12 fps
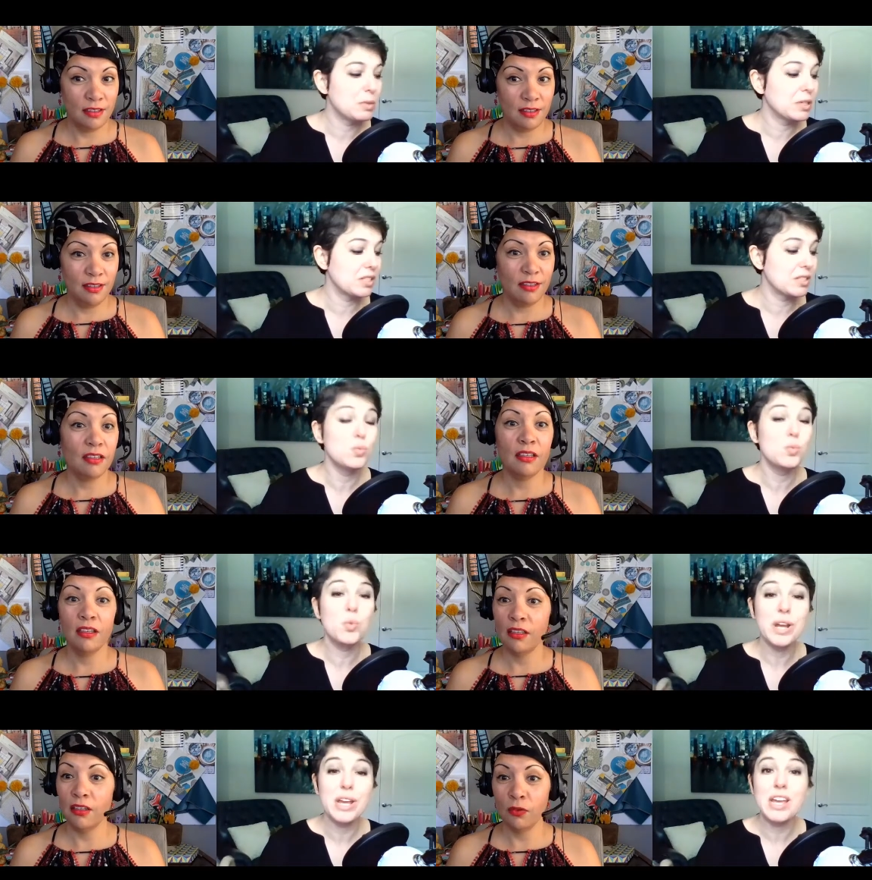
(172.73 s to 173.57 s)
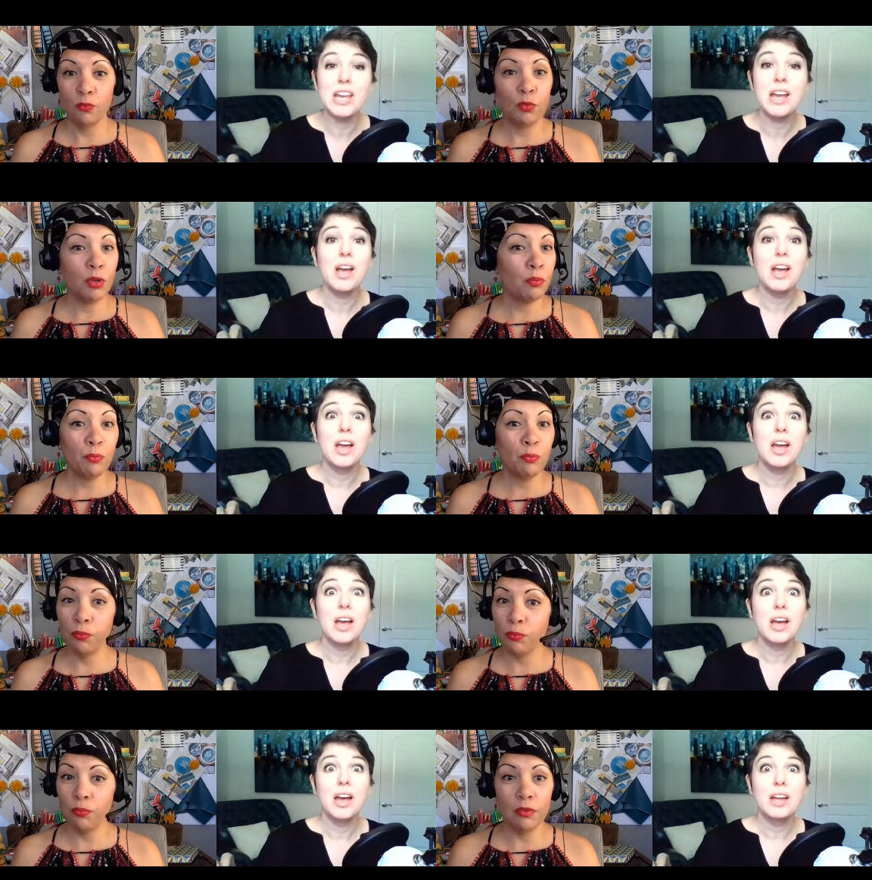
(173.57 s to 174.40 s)
Speaker 1: because we
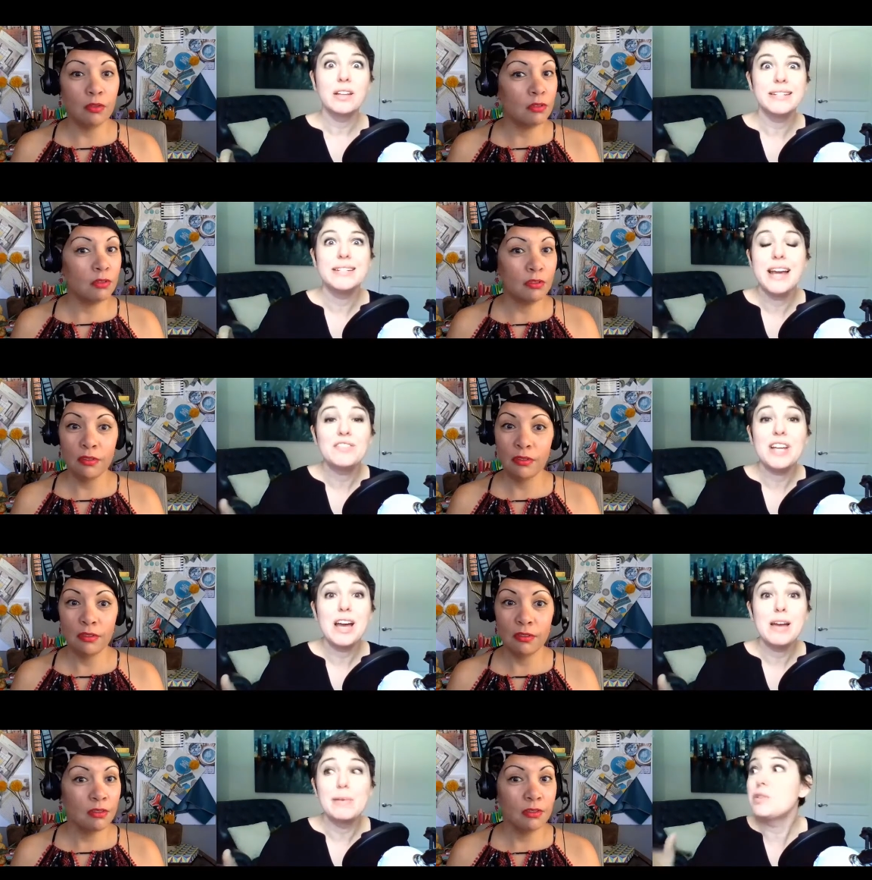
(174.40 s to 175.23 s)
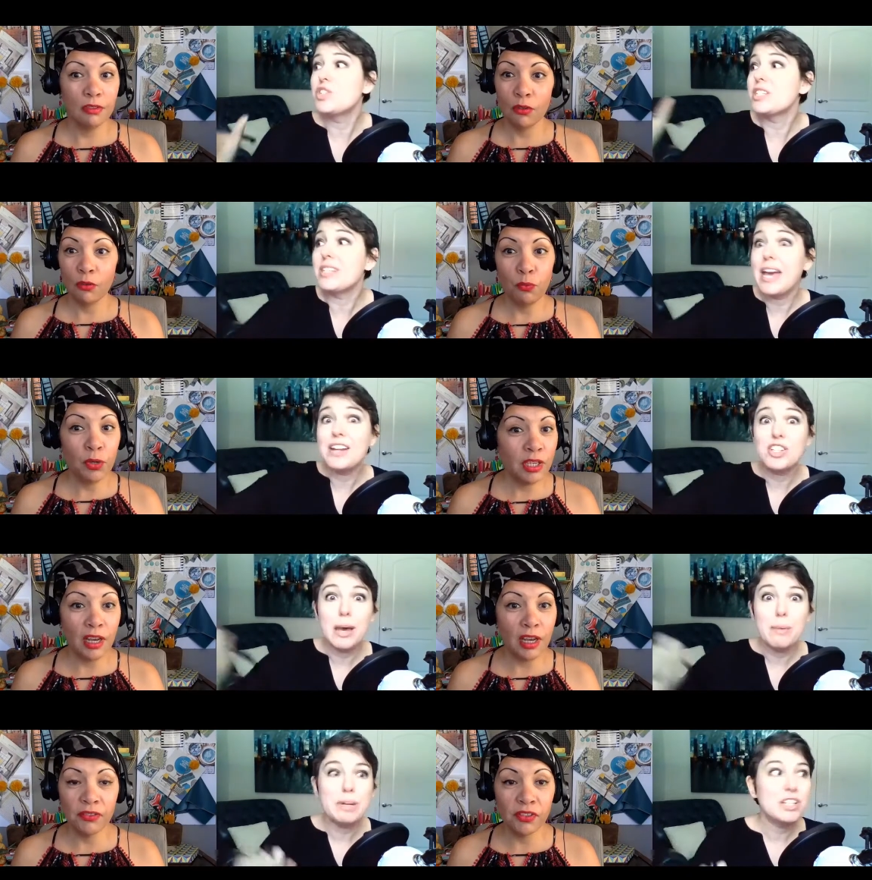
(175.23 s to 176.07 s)
didn't have time. It was just
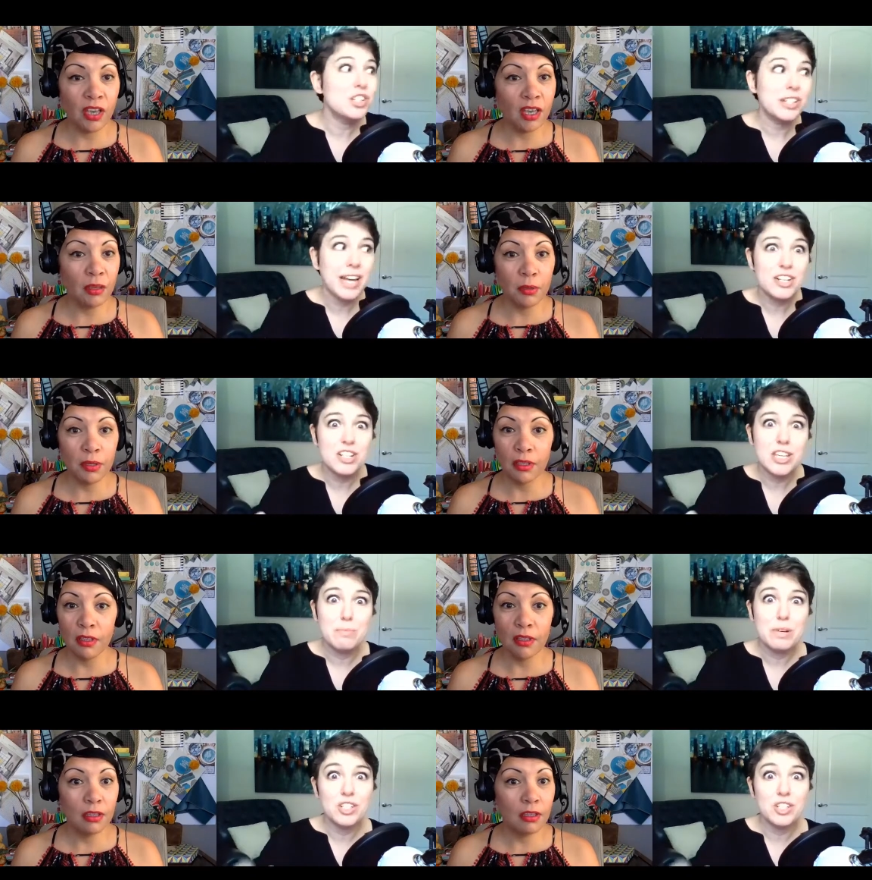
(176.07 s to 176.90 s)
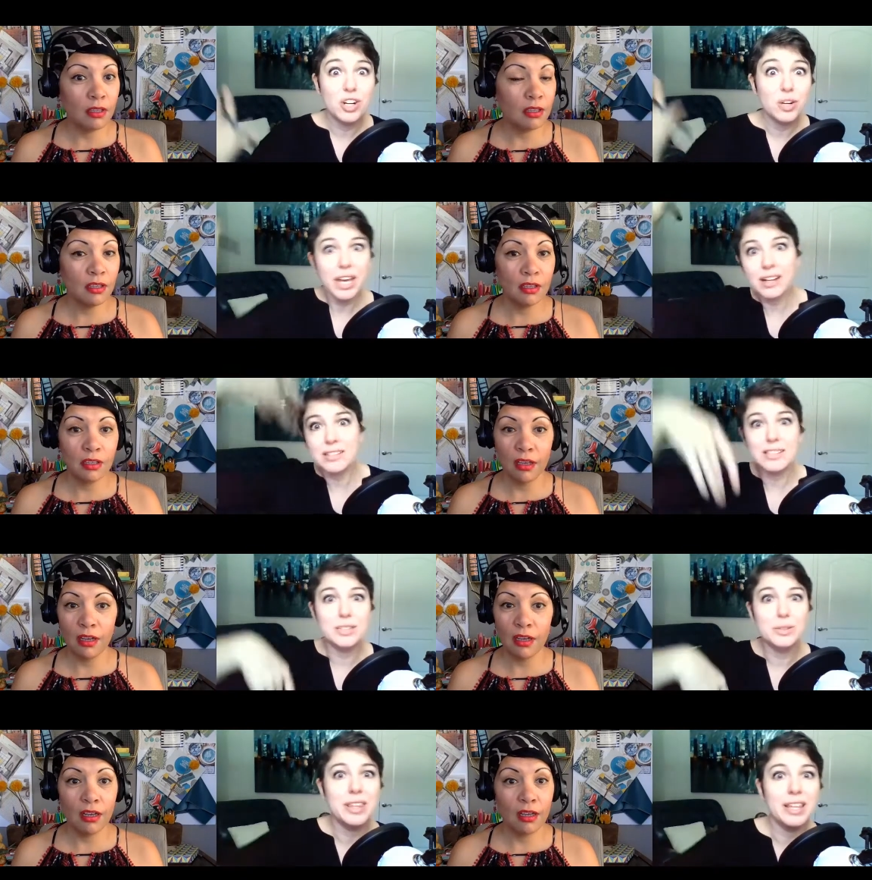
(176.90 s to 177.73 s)
catch that picture, time. catch that picture. Okay, I'll
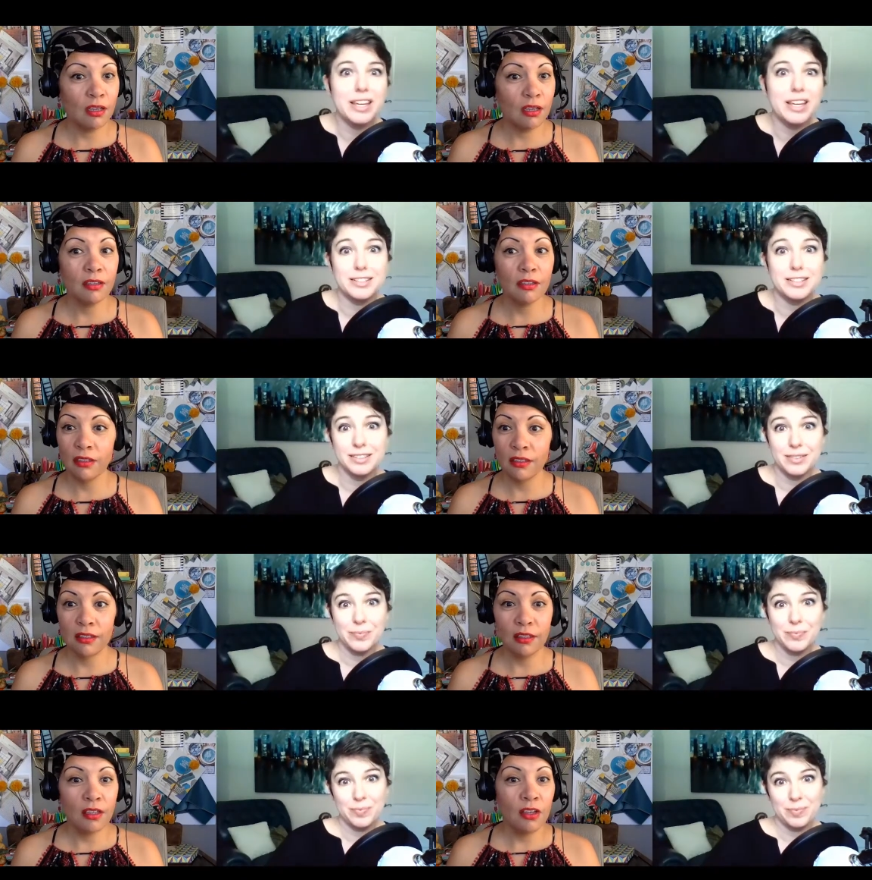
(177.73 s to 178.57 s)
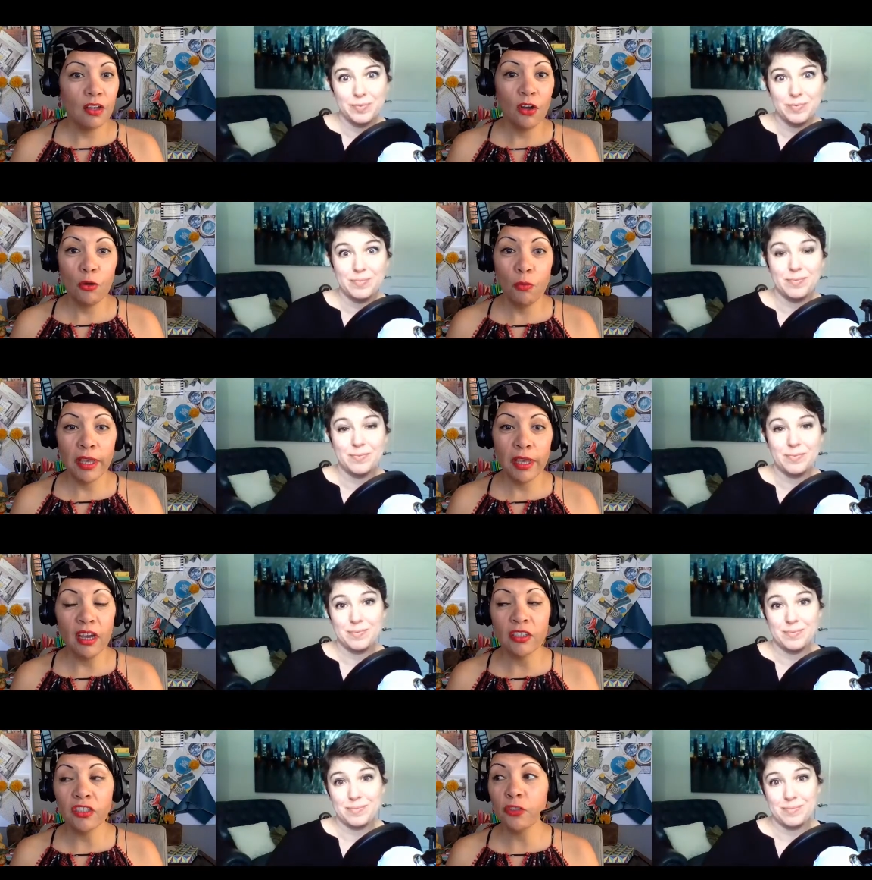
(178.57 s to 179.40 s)
deal with it later.
Speaker 2: Oh my
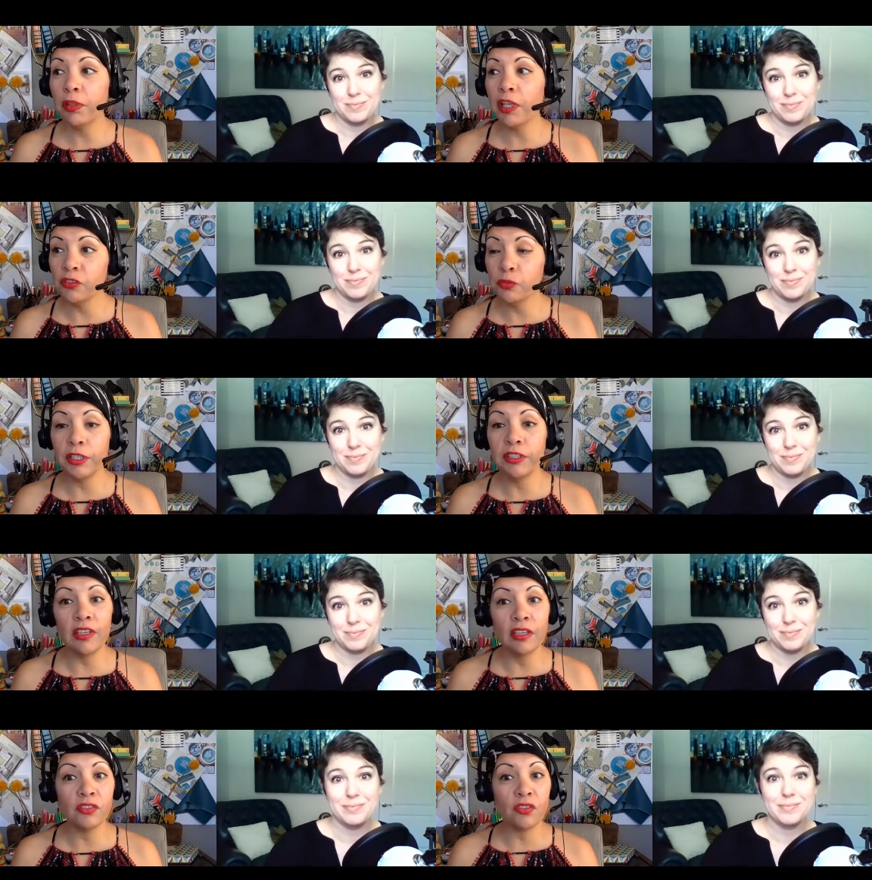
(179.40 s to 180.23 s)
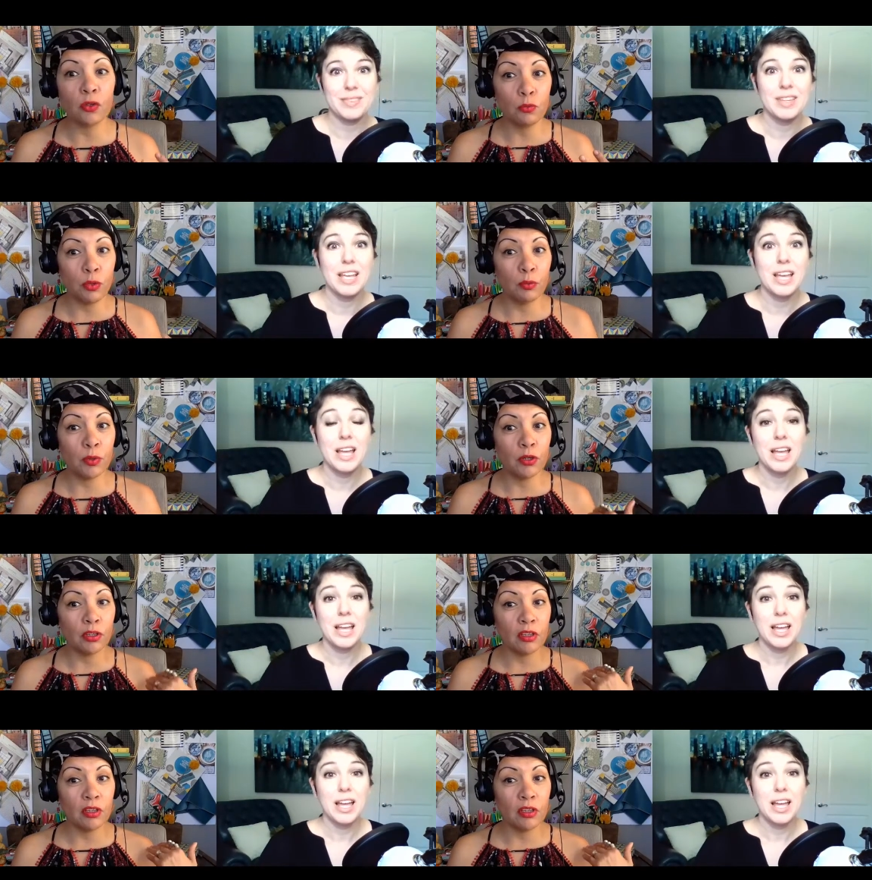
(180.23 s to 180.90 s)
gosh! Plus, we did a so we were